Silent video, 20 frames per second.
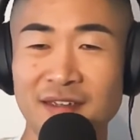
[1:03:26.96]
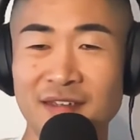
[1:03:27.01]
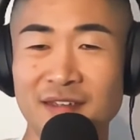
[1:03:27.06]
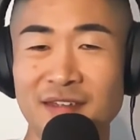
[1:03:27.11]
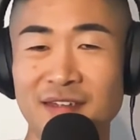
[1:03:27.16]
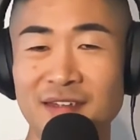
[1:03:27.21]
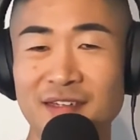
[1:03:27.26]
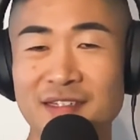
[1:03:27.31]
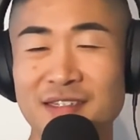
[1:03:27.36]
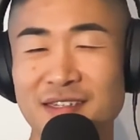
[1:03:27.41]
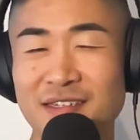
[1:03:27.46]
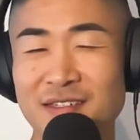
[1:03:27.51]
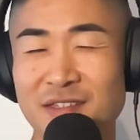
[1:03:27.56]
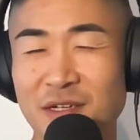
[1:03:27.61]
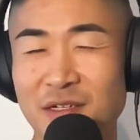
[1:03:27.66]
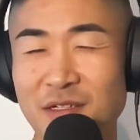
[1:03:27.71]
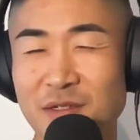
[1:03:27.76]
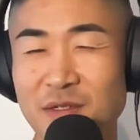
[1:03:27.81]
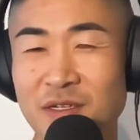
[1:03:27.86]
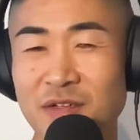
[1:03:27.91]
it's
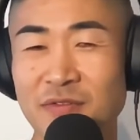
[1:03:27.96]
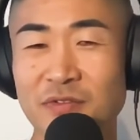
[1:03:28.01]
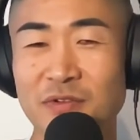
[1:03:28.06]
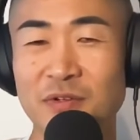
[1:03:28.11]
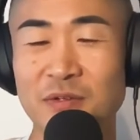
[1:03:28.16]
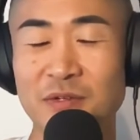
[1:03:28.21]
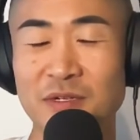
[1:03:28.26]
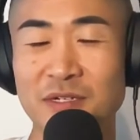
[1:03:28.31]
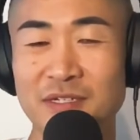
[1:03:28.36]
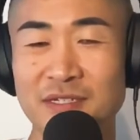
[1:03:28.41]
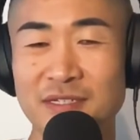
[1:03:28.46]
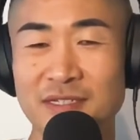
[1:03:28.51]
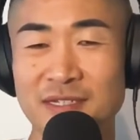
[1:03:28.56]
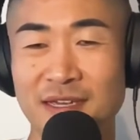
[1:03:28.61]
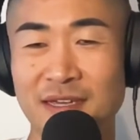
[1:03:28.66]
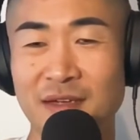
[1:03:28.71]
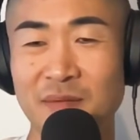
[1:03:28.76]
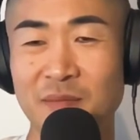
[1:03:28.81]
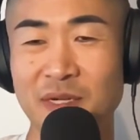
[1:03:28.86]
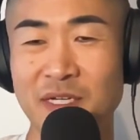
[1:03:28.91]
also difficult because
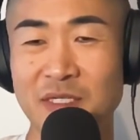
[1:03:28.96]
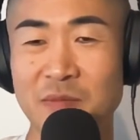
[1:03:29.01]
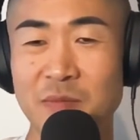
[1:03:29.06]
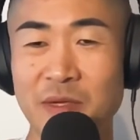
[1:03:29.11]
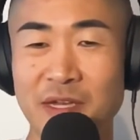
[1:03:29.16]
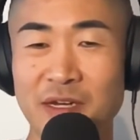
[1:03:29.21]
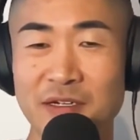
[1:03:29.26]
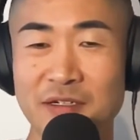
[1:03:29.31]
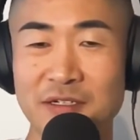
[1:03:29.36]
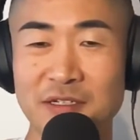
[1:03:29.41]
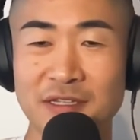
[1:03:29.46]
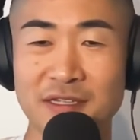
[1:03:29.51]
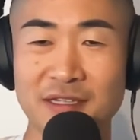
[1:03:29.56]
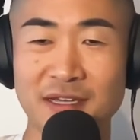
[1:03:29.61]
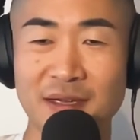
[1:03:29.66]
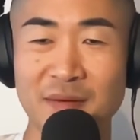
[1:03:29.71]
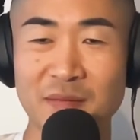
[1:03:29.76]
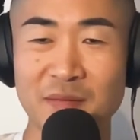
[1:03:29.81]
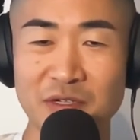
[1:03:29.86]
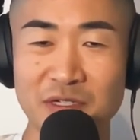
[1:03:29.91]
like my Spanish at the
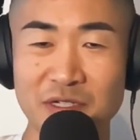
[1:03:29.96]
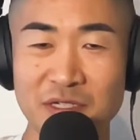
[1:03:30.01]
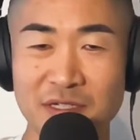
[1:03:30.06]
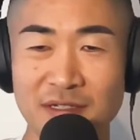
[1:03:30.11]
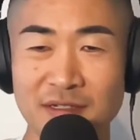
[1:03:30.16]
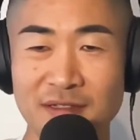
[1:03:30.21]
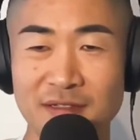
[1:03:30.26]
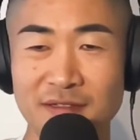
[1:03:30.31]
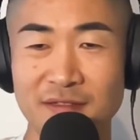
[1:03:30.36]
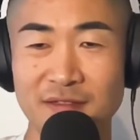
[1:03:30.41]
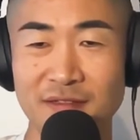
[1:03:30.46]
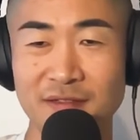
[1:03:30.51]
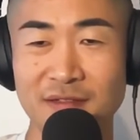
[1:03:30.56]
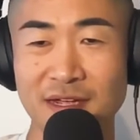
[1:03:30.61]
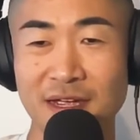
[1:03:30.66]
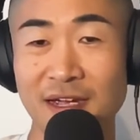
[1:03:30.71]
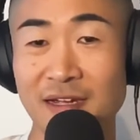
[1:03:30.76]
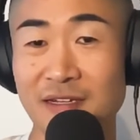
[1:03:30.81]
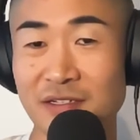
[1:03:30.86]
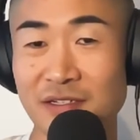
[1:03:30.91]
time wasn't
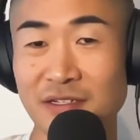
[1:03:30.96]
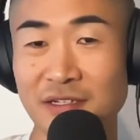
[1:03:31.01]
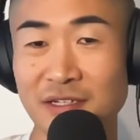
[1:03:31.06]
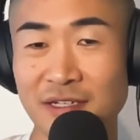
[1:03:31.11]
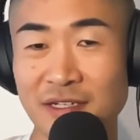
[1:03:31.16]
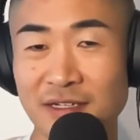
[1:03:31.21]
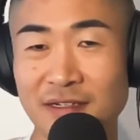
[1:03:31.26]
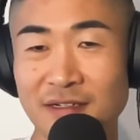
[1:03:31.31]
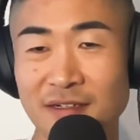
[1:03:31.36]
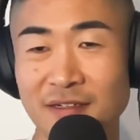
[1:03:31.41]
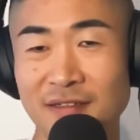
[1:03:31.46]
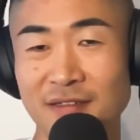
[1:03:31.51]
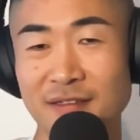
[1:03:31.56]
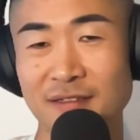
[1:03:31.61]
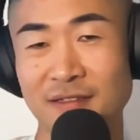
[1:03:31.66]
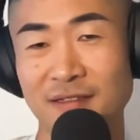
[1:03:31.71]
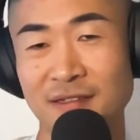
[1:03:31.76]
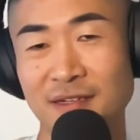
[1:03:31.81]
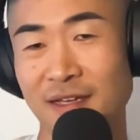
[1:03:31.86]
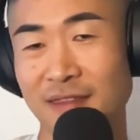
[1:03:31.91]
as good.
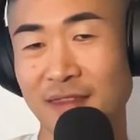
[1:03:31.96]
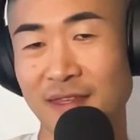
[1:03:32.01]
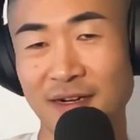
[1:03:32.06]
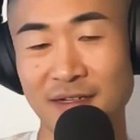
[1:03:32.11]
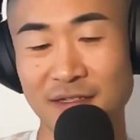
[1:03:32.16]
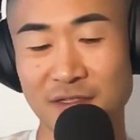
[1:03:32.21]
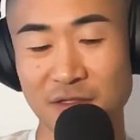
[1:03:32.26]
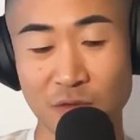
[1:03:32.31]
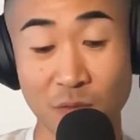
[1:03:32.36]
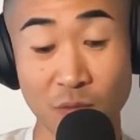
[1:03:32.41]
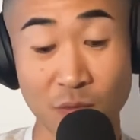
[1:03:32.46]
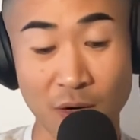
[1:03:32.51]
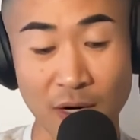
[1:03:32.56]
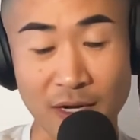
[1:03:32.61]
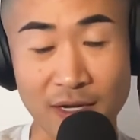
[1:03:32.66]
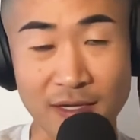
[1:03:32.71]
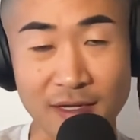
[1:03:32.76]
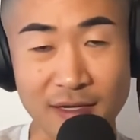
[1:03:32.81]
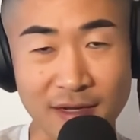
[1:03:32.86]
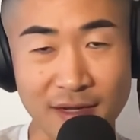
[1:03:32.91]
Not that it's
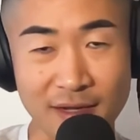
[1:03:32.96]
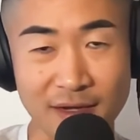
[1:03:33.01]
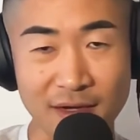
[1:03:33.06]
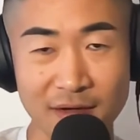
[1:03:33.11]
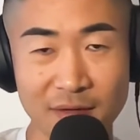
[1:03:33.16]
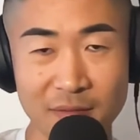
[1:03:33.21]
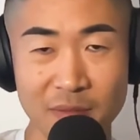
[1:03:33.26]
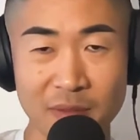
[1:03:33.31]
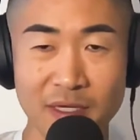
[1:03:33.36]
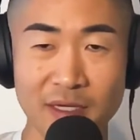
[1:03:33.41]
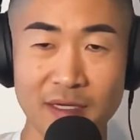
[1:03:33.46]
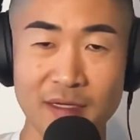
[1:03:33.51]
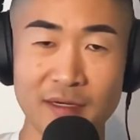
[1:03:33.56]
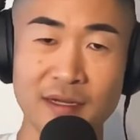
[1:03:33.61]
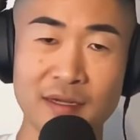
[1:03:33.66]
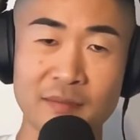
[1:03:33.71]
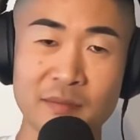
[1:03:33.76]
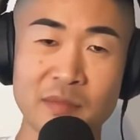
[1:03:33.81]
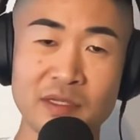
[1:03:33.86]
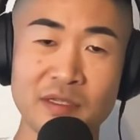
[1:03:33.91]
great now, but
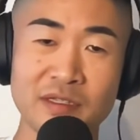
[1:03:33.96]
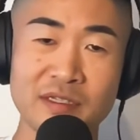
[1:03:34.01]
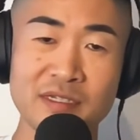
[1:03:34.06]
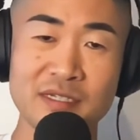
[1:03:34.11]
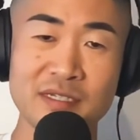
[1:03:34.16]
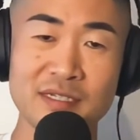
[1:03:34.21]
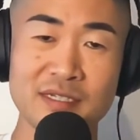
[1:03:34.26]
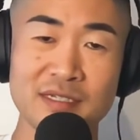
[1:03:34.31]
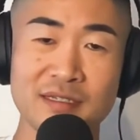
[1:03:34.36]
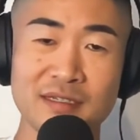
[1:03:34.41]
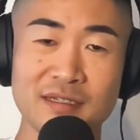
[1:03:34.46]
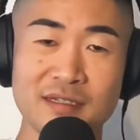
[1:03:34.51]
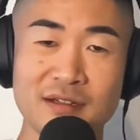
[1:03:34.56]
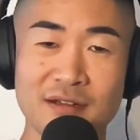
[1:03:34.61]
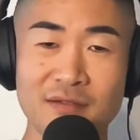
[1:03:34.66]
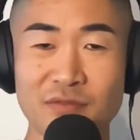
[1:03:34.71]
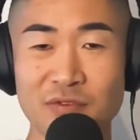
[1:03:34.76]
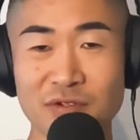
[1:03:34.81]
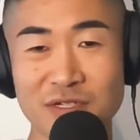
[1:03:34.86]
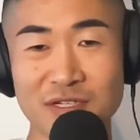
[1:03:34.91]
I'm at least
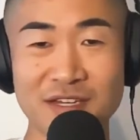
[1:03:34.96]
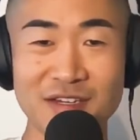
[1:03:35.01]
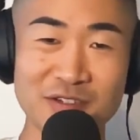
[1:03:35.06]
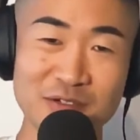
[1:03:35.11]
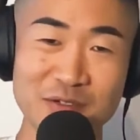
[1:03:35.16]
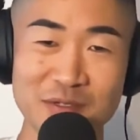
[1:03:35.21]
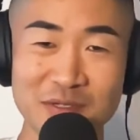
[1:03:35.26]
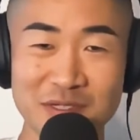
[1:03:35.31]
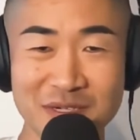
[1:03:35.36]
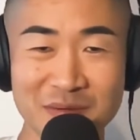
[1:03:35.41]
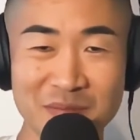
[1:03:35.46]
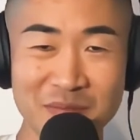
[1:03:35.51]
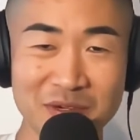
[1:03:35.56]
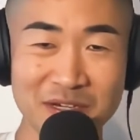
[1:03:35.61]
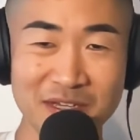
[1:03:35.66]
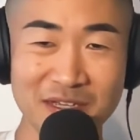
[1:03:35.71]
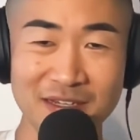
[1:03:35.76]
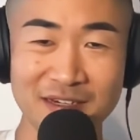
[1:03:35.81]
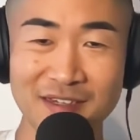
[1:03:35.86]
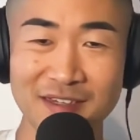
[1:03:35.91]
conversational
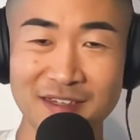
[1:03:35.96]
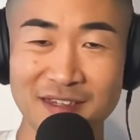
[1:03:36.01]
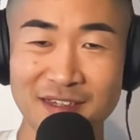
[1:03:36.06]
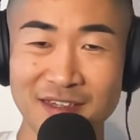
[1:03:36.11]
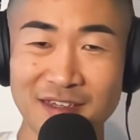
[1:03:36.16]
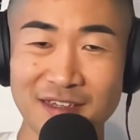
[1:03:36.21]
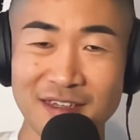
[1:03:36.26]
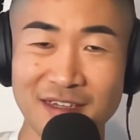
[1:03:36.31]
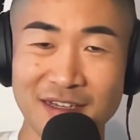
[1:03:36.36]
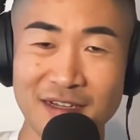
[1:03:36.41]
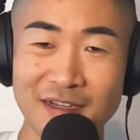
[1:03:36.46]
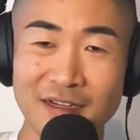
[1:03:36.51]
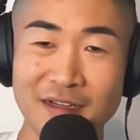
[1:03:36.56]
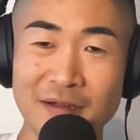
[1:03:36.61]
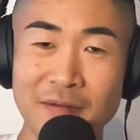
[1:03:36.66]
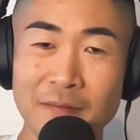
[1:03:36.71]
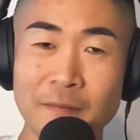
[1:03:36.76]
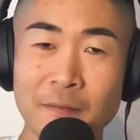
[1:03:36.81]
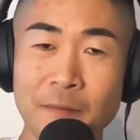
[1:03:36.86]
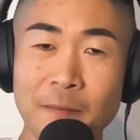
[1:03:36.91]
somewhat.
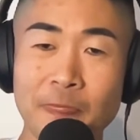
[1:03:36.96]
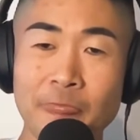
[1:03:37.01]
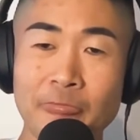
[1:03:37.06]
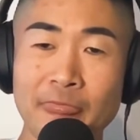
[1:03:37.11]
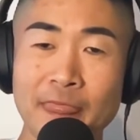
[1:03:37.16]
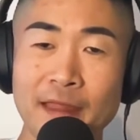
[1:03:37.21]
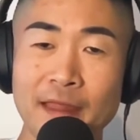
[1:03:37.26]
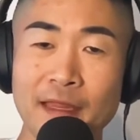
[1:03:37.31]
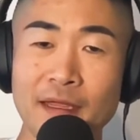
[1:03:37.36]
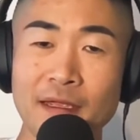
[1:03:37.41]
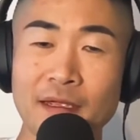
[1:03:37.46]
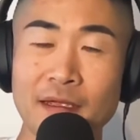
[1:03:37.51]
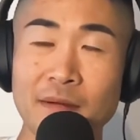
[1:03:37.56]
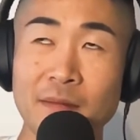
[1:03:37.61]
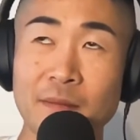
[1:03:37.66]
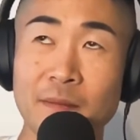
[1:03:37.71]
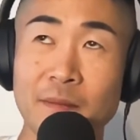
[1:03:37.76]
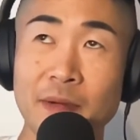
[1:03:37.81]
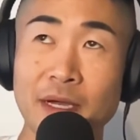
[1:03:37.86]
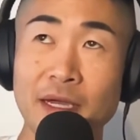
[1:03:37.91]

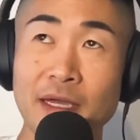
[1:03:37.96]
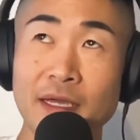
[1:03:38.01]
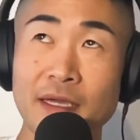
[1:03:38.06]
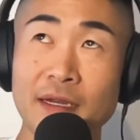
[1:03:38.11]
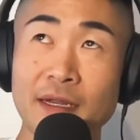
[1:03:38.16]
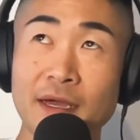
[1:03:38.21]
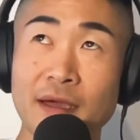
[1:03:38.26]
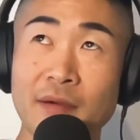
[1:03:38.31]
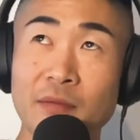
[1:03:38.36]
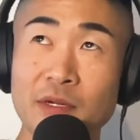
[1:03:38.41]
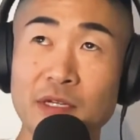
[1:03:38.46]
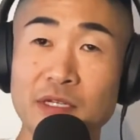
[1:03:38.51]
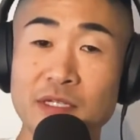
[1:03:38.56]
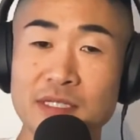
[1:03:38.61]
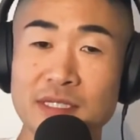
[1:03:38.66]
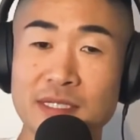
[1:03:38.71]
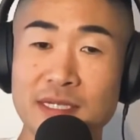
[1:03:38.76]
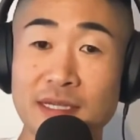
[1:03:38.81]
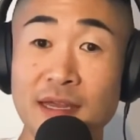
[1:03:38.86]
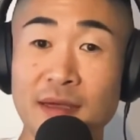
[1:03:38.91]
But I wouldn't
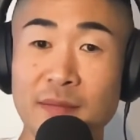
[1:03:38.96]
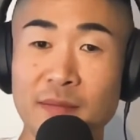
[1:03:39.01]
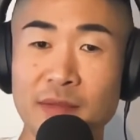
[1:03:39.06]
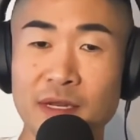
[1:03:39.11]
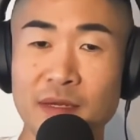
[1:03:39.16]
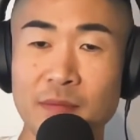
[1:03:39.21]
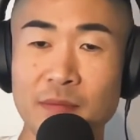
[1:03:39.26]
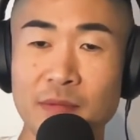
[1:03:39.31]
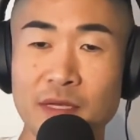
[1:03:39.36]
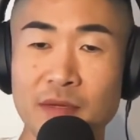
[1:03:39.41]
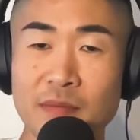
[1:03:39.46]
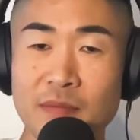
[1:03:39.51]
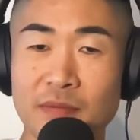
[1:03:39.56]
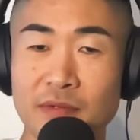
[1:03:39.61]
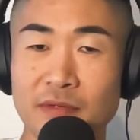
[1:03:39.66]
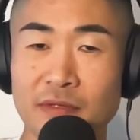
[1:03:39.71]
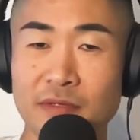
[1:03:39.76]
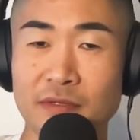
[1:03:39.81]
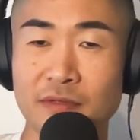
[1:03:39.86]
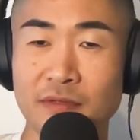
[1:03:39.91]
see that many
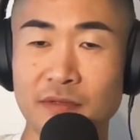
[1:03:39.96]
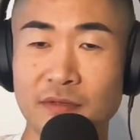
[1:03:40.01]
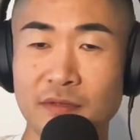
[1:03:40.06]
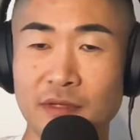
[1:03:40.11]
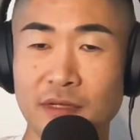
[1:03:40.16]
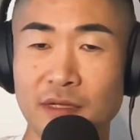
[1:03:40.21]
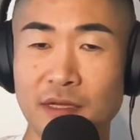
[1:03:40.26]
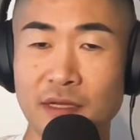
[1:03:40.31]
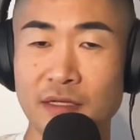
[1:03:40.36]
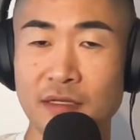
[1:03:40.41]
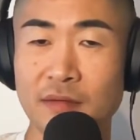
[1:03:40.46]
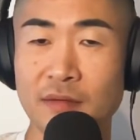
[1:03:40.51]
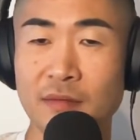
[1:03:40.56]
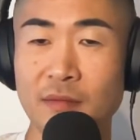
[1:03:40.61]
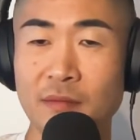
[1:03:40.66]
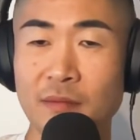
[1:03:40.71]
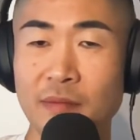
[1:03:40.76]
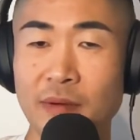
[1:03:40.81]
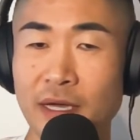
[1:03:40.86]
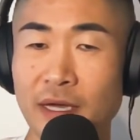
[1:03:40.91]
people.
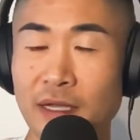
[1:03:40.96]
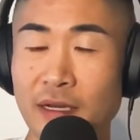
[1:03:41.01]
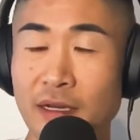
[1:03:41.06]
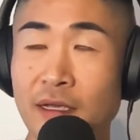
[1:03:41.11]
But